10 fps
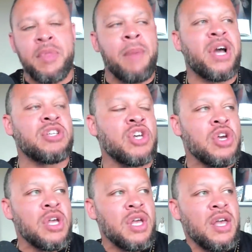Because
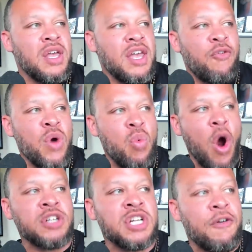if we
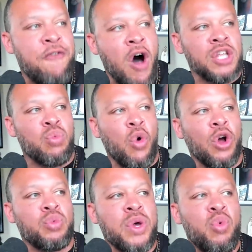weren't in a fallen
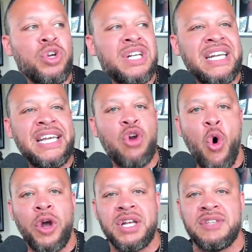world, we wouldn't need
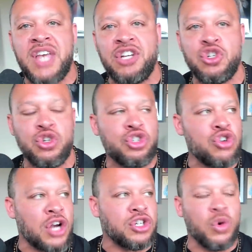organizational structure.